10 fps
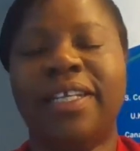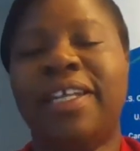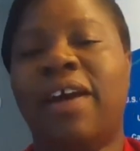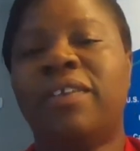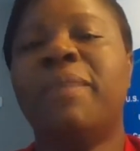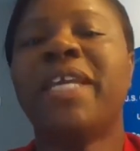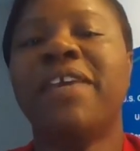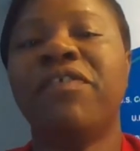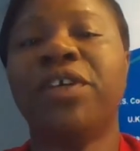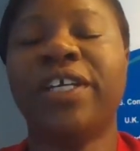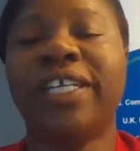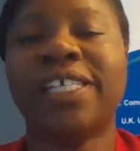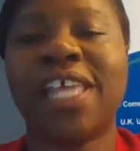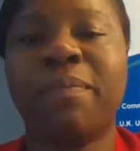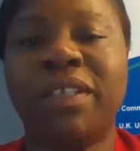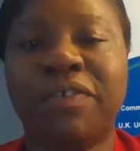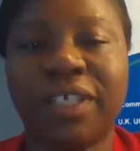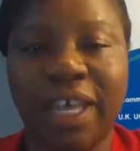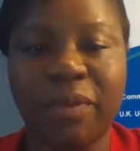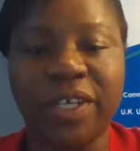Now, let me give you a good example of
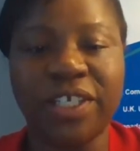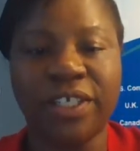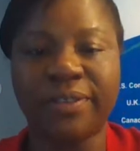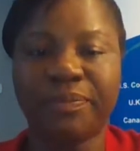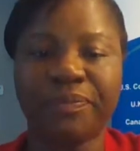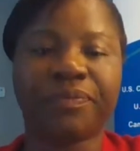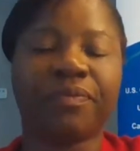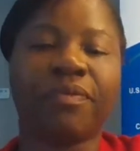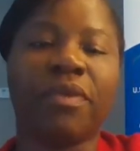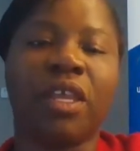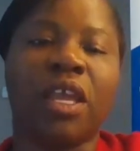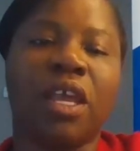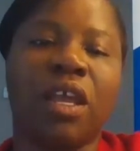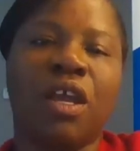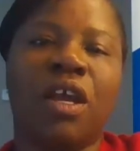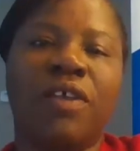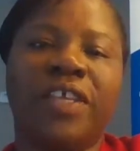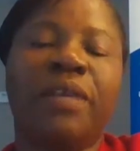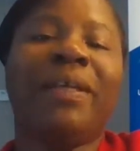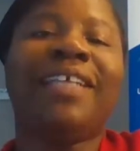collaboration.
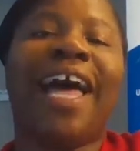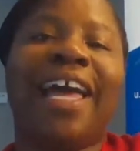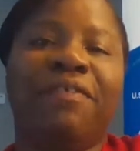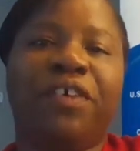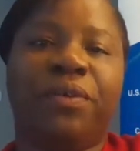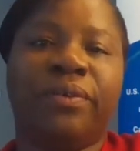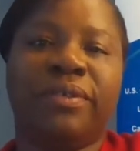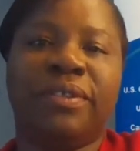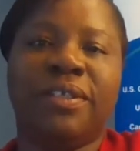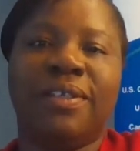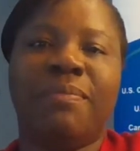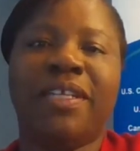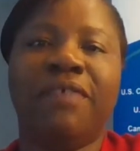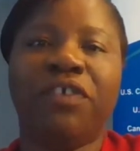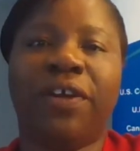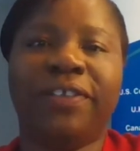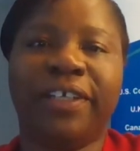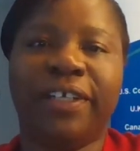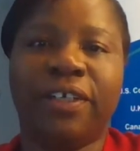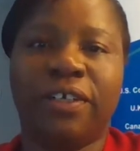Think about the iPhone. Many of you out
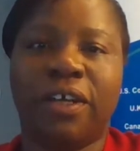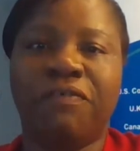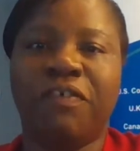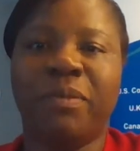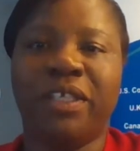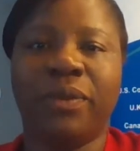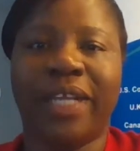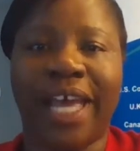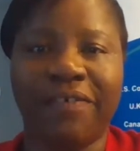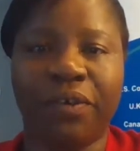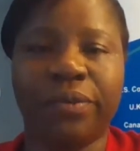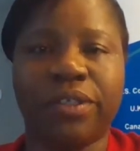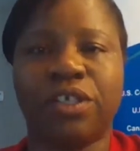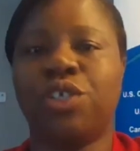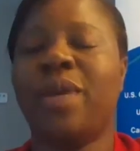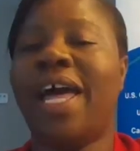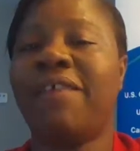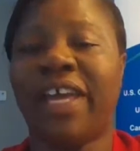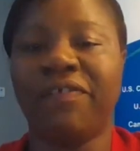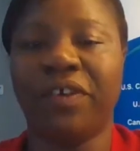there are familiar with iPhones because you
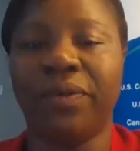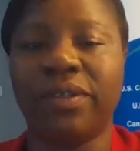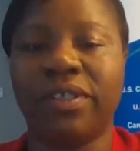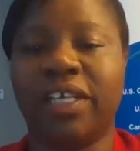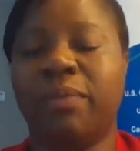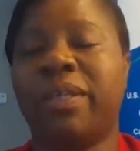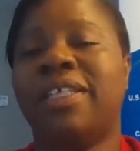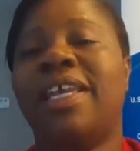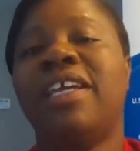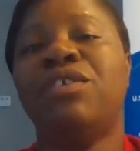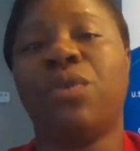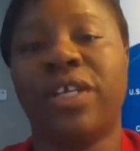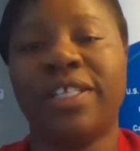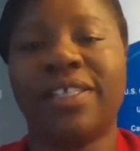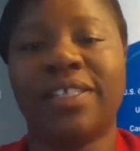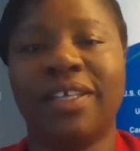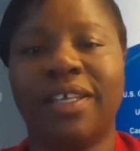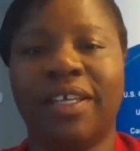have iPhones. Think about the Androids.